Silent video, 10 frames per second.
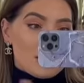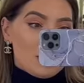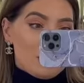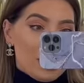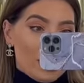a
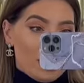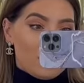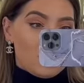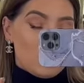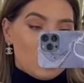clip here
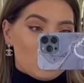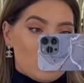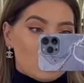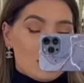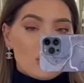of the white
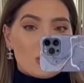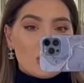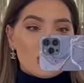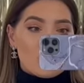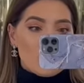one that I saw
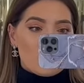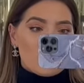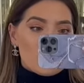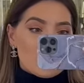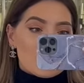in
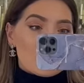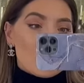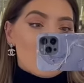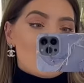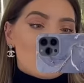Selfridges.
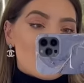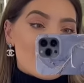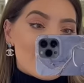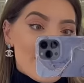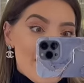
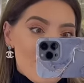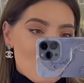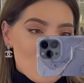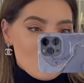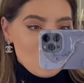Just let
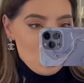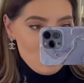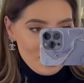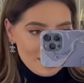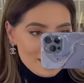me know in the
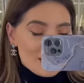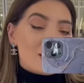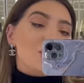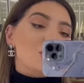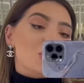comments,
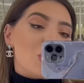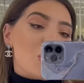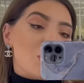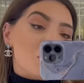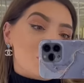would you
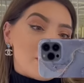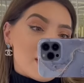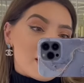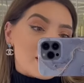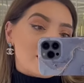go for
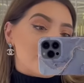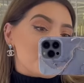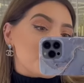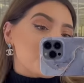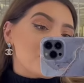black
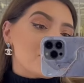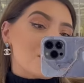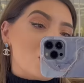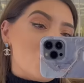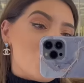
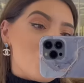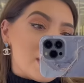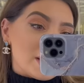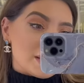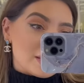or
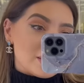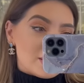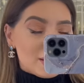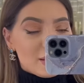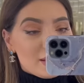white?
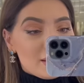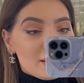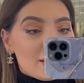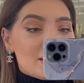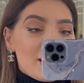
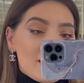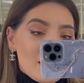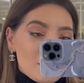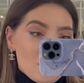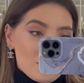I
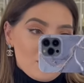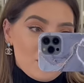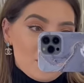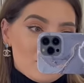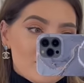like both of
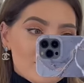them.